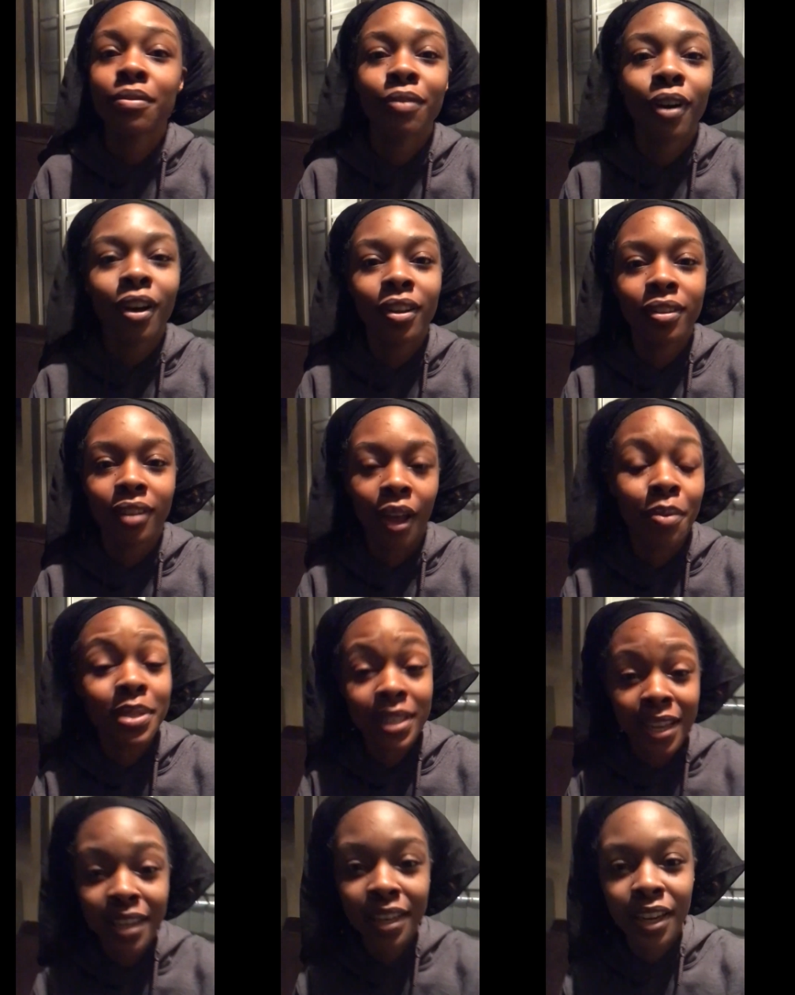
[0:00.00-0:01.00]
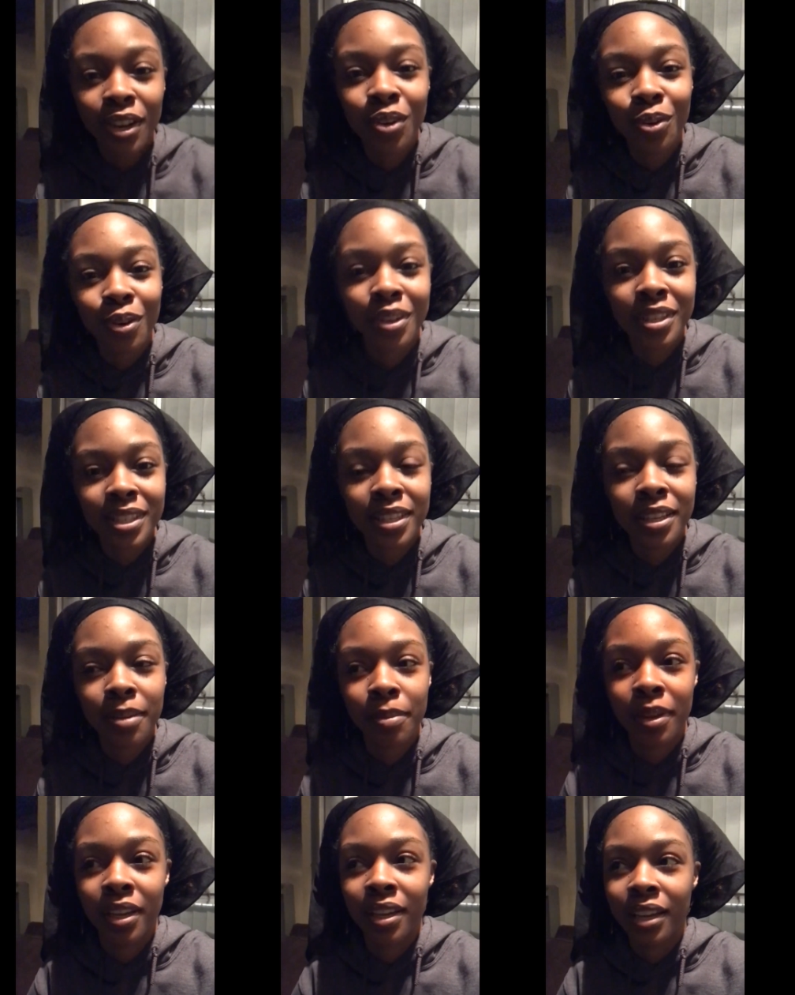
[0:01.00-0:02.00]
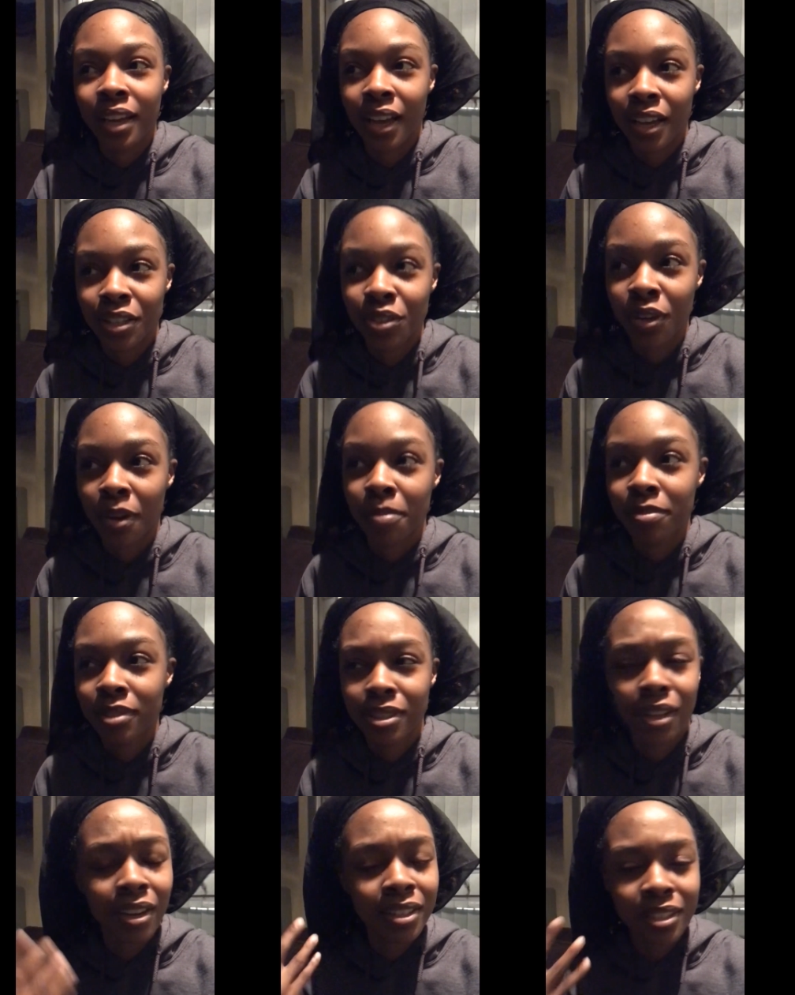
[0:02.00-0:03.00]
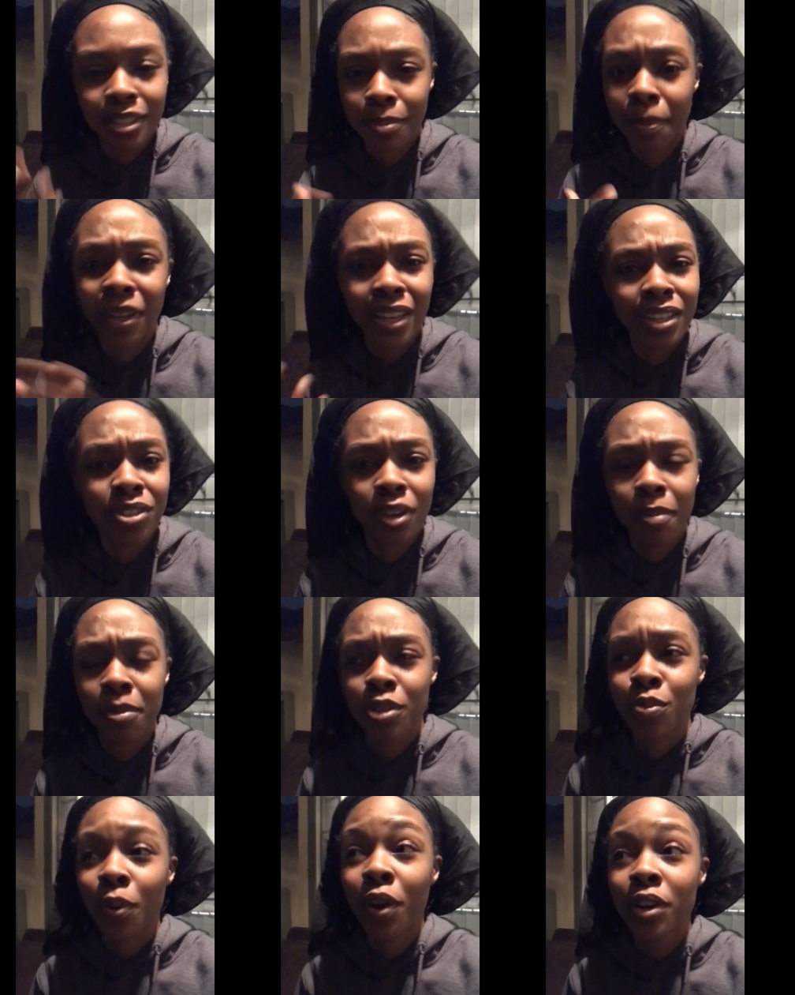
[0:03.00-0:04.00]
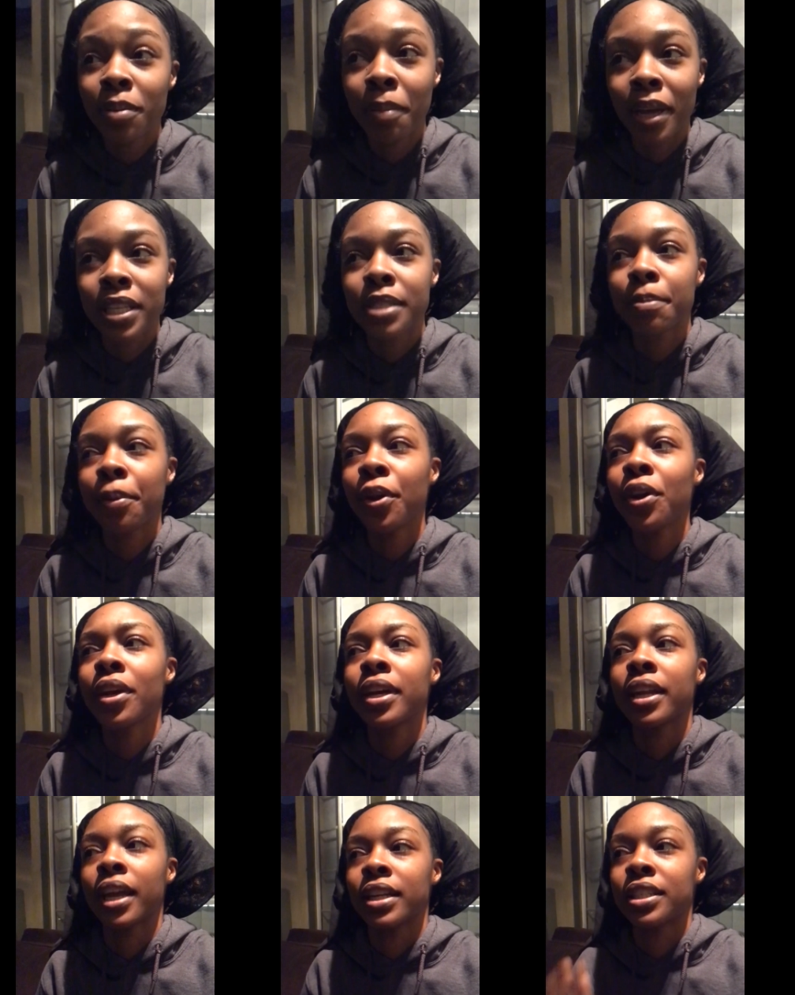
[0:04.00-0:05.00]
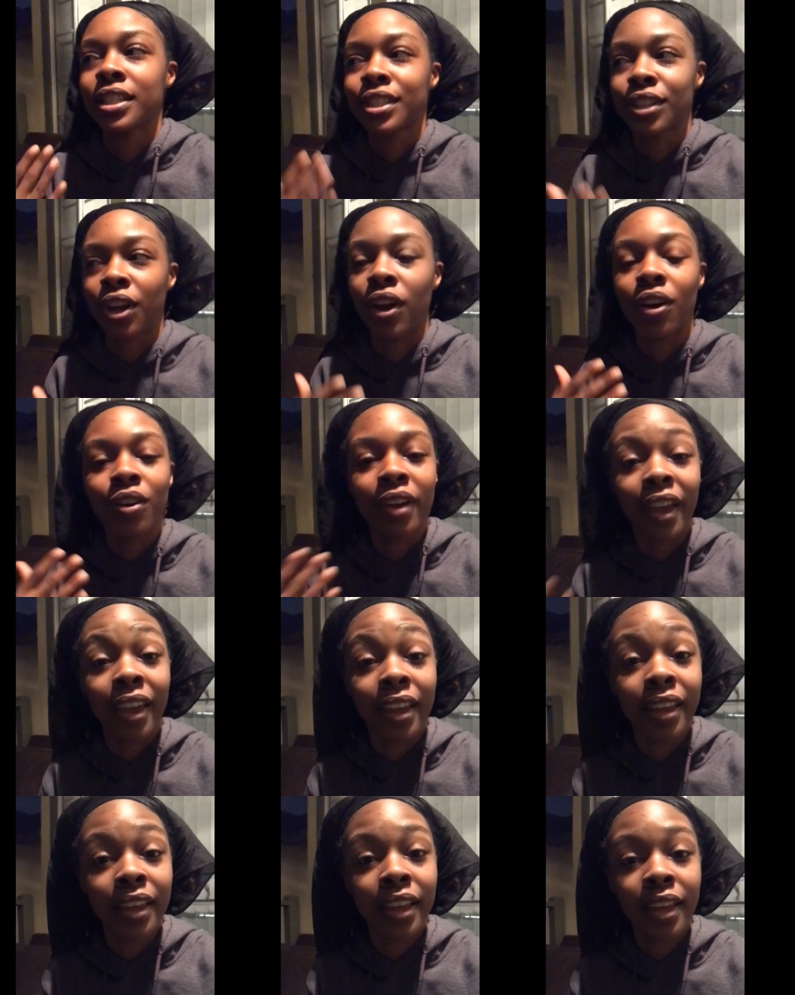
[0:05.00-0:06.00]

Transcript: to fall. I was laying down going to sleep and God dropped, started speaking, dropped this word in my spirit and I just thought, okay,